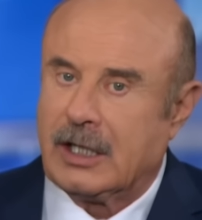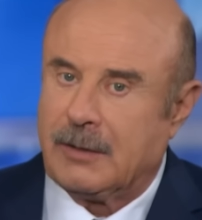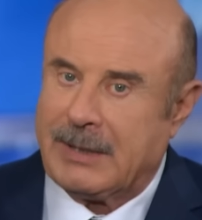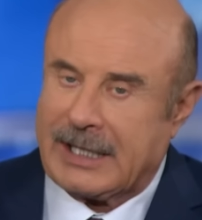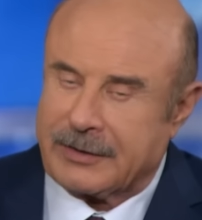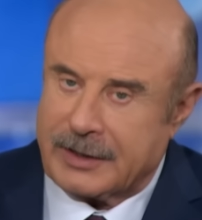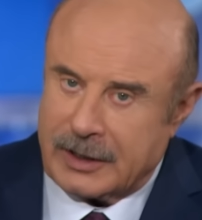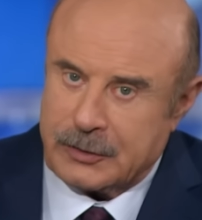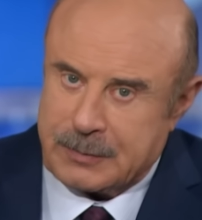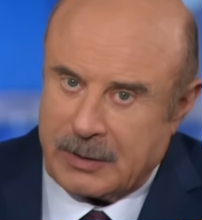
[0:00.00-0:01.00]
about
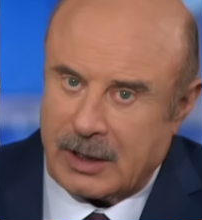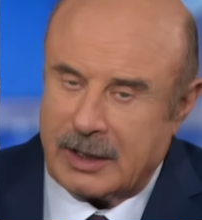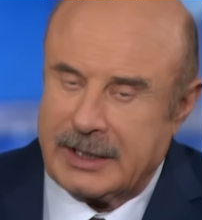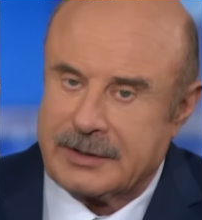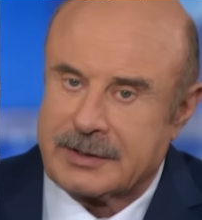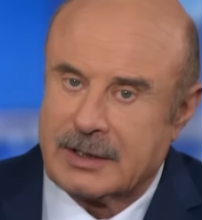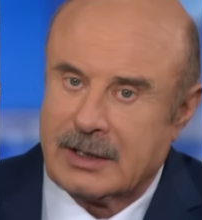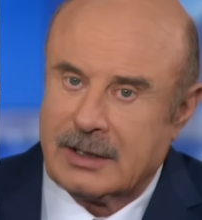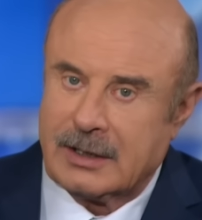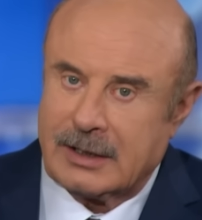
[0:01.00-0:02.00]
those parties
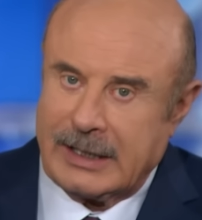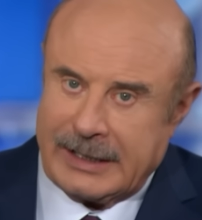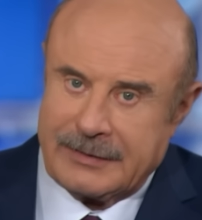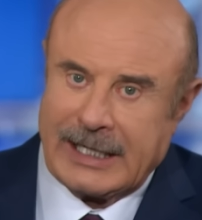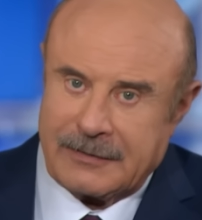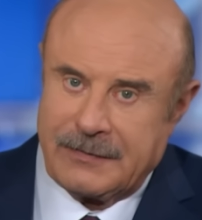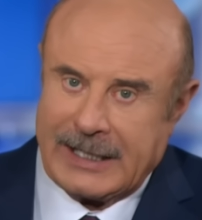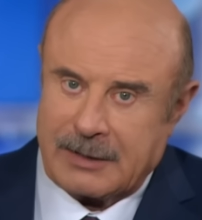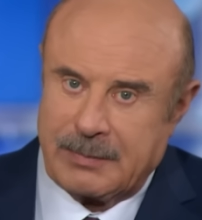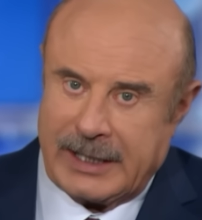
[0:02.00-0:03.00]
and that
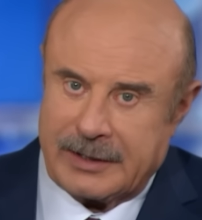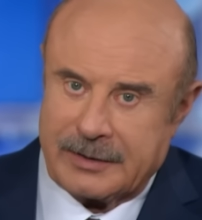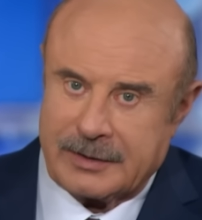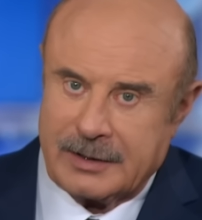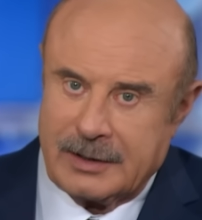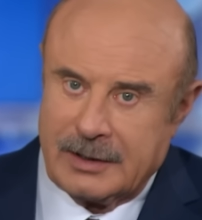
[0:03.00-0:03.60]
fact pattern.